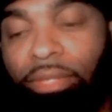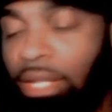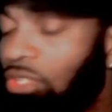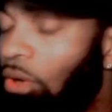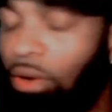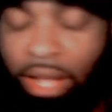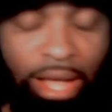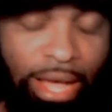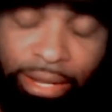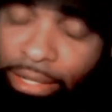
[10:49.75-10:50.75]
Gets all
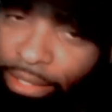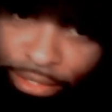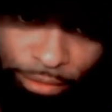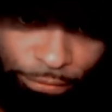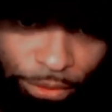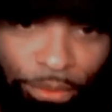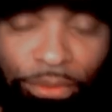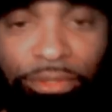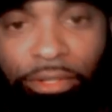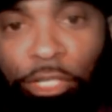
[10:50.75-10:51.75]
kind of clicks and
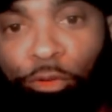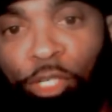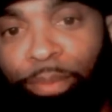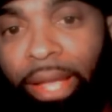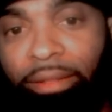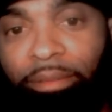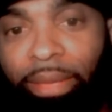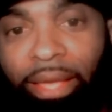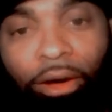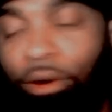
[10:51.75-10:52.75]
views to disrespect them,
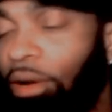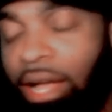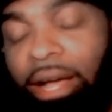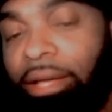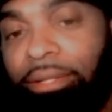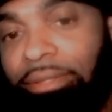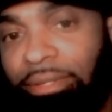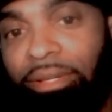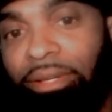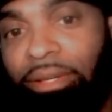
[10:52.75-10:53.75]
man. All
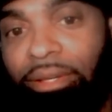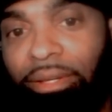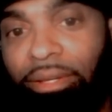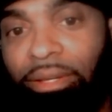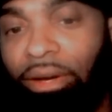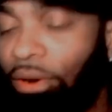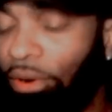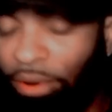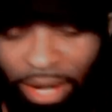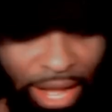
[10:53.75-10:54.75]
kinds.
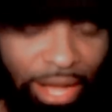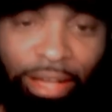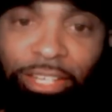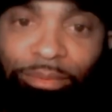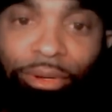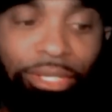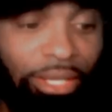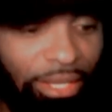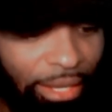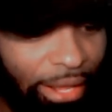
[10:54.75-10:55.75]
All kinds, bro.
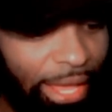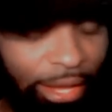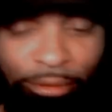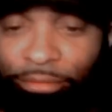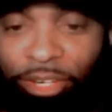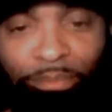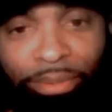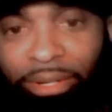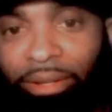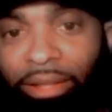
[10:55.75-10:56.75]
You get every
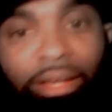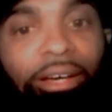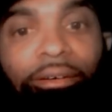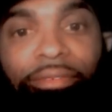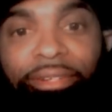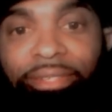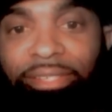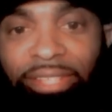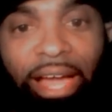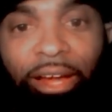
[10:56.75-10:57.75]
bit of love and
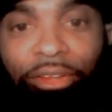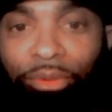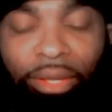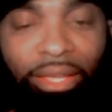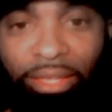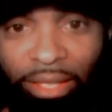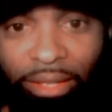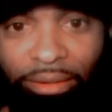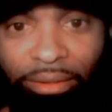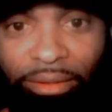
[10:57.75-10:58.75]
desire you can
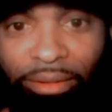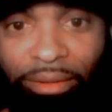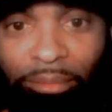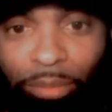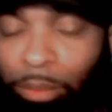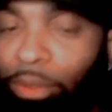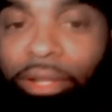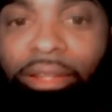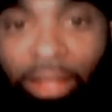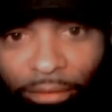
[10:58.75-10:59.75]
get.
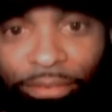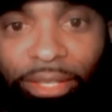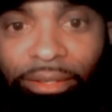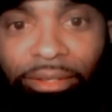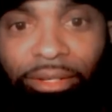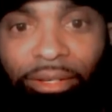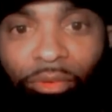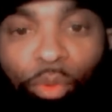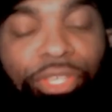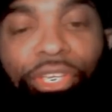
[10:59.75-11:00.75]
People love you
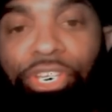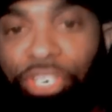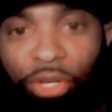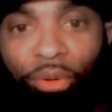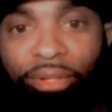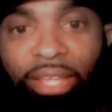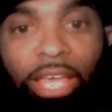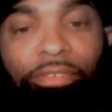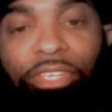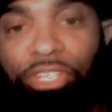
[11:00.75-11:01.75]
when you shit on
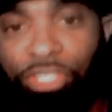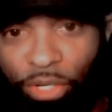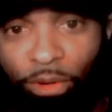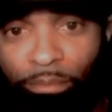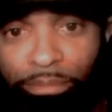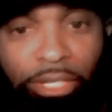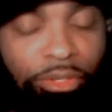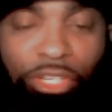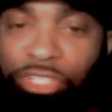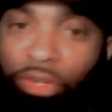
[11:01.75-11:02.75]
Dev and you shit on Bill
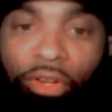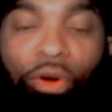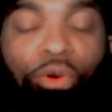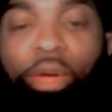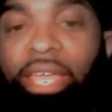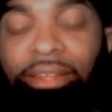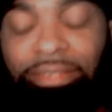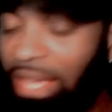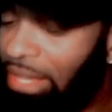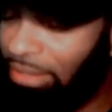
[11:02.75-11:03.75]
and you shit on the whole
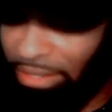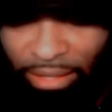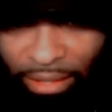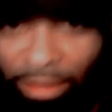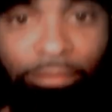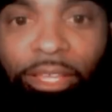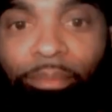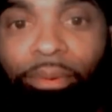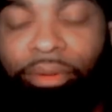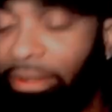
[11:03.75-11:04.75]
Haneys. They love you, bro.